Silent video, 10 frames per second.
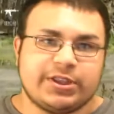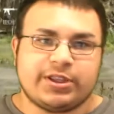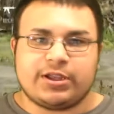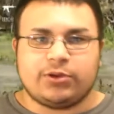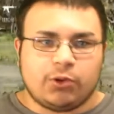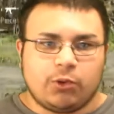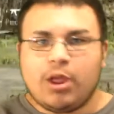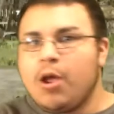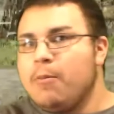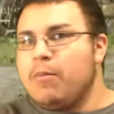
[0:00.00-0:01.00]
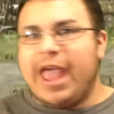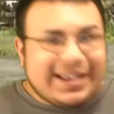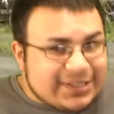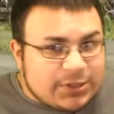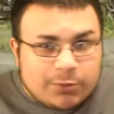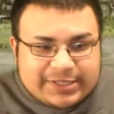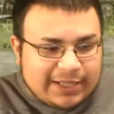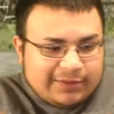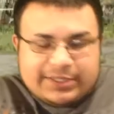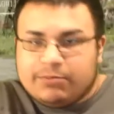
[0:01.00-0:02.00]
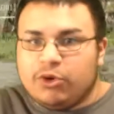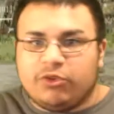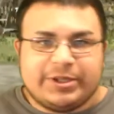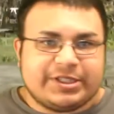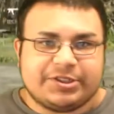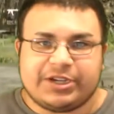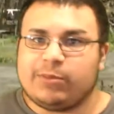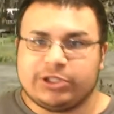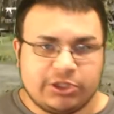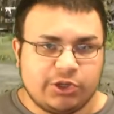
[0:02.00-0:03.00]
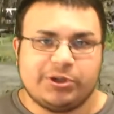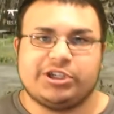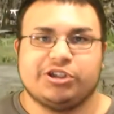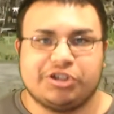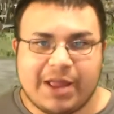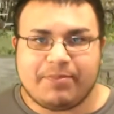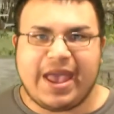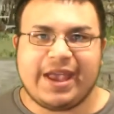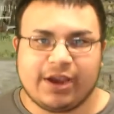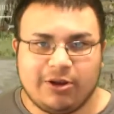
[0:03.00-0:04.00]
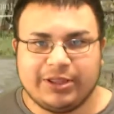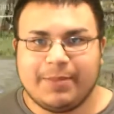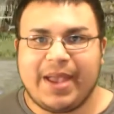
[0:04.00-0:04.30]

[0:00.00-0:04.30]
are the little exoskeleton movements that you're able to do with your jetpack on the